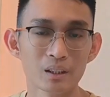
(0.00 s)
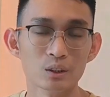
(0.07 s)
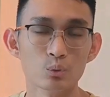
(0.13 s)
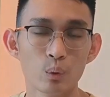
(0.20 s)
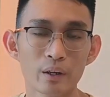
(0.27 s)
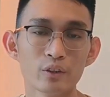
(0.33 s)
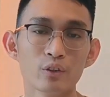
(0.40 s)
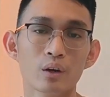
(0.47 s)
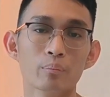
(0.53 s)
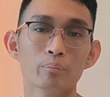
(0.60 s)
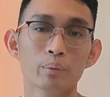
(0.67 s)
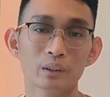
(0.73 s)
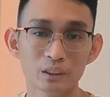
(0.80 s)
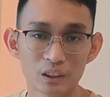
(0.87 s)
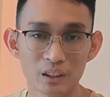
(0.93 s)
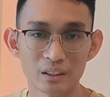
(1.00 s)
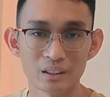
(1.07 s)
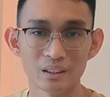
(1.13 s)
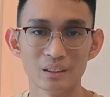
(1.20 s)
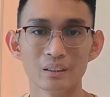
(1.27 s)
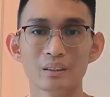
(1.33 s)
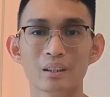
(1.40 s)
is when you are
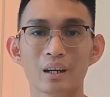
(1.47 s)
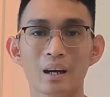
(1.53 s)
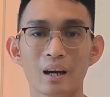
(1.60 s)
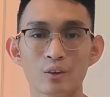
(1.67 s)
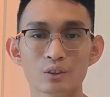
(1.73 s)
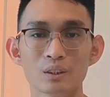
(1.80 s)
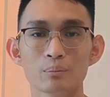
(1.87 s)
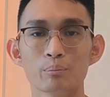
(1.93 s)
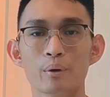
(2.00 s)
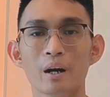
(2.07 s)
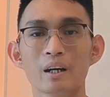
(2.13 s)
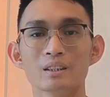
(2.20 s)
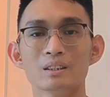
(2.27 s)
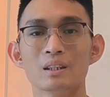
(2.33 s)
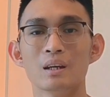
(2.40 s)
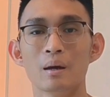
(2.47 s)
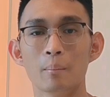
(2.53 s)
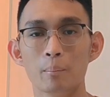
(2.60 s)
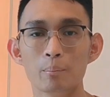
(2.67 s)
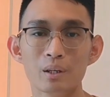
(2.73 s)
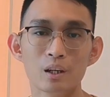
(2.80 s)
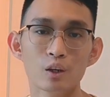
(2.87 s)
purchasing the housing price
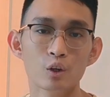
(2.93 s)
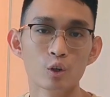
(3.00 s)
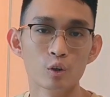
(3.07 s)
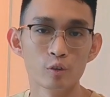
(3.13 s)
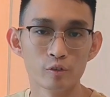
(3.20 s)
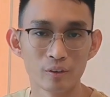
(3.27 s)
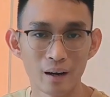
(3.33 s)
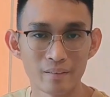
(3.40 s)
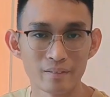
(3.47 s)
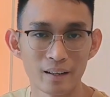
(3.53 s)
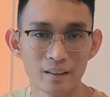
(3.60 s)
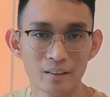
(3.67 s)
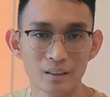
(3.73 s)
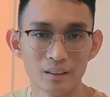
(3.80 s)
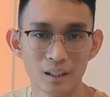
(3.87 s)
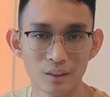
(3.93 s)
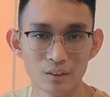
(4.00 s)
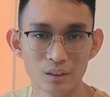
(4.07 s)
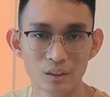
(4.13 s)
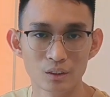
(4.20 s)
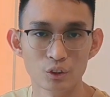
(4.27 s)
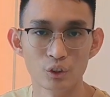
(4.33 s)
below
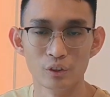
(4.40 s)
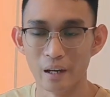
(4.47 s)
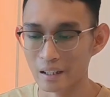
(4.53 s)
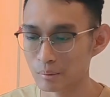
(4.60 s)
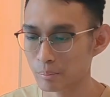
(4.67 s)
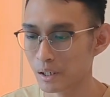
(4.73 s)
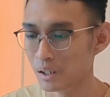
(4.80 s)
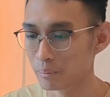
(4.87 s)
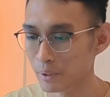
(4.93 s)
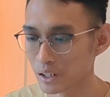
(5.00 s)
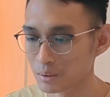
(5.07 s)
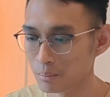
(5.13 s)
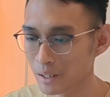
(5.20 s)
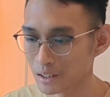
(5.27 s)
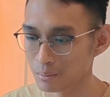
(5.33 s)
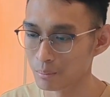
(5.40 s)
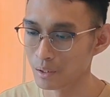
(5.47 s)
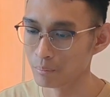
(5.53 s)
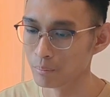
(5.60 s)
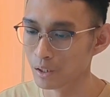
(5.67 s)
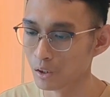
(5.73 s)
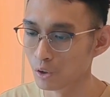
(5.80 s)
500,000, so your SPA price must
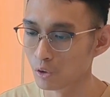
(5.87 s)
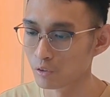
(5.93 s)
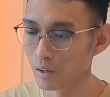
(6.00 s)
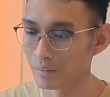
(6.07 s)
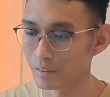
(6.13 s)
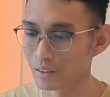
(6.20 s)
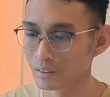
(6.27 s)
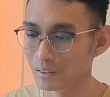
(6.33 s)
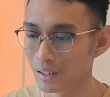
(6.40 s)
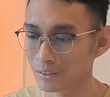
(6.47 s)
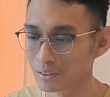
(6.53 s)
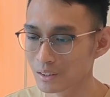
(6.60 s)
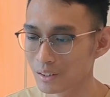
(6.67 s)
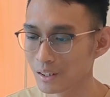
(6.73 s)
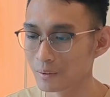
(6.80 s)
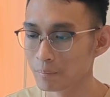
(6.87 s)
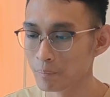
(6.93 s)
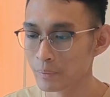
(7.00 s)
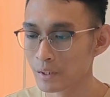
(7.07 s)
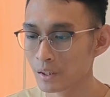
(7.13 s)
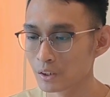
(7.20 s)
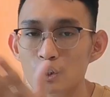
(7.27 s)
be below 500,000.
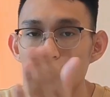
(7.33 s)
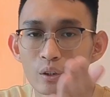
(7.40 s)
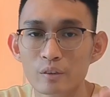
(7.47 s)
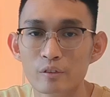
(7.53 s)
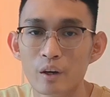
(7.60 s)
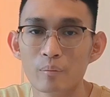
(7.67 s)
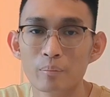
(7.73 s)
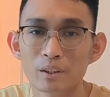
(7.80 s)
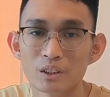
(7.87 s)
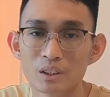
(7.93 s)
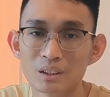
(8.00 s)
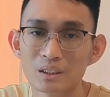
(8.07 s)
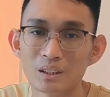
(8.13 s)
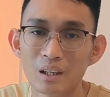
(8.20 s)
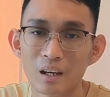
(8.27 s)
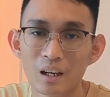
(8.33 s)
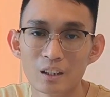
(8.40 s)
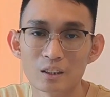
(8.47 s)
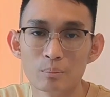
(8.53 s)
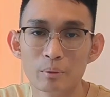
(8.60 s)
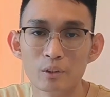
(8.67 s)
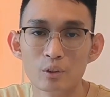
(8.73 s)
So if you are purchasing the
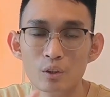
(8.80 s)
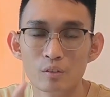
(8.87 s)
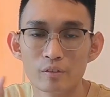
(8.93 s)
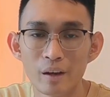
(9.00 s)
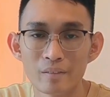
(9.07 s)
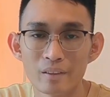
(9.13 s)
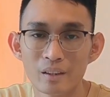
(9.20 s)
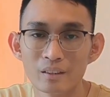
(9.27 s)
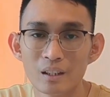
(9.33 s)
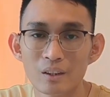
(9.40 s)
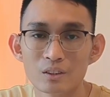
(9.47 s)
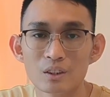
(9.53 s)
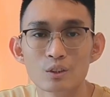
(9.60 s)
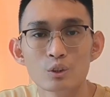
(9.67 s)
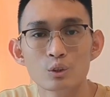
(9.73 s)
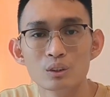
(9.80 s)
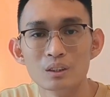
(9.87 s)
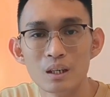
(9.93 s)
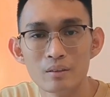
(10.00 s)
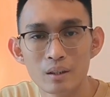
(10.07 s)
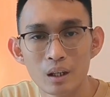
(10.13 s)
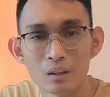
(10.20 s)
house between 500,000 to
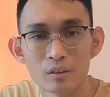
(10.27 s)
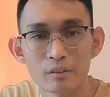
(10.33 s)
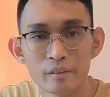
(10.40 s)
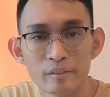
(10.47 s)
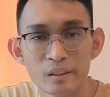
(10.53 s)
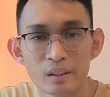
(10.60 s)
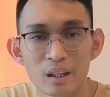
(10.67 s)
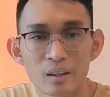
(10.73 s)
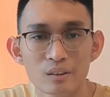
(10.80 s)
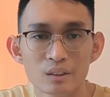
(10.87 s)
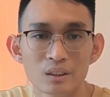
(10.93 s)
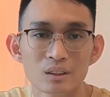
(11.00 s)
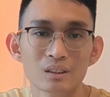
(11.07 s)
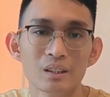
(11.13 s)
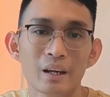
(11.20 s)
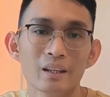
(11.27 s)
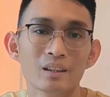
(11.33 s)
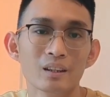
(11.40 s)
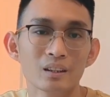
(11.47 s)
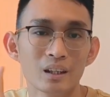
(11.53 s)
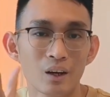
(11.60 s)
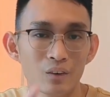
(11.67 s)
750,000, then
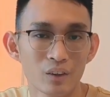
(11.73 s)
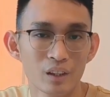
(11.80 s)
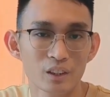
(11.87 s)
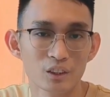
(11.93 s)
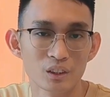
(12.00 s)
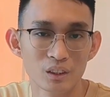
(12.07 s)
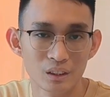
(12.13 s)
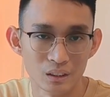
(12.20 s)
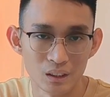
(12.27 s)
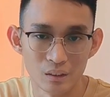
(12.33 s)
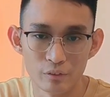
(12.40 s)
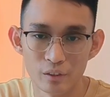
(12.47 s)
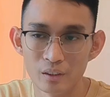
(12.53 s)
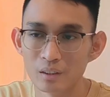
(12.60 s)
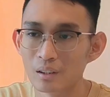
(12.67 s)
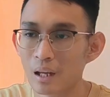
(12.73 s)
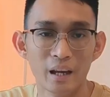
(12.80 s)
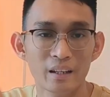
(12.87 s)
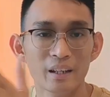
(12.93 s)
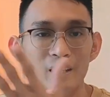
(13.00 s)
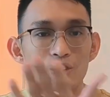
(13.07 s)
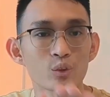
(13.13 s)
the calculation is different,
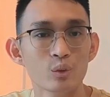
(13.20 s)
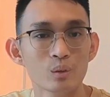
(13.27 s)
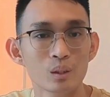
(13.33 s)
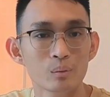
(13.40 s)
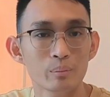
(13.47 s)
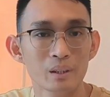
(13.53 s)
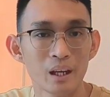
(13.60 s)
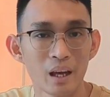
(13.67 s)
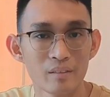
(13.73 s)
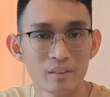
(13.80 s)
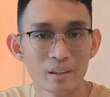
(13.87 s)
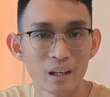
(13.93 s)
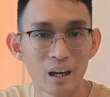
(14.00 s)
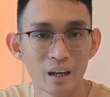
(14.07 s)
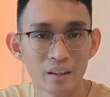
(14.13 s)
and then you will be having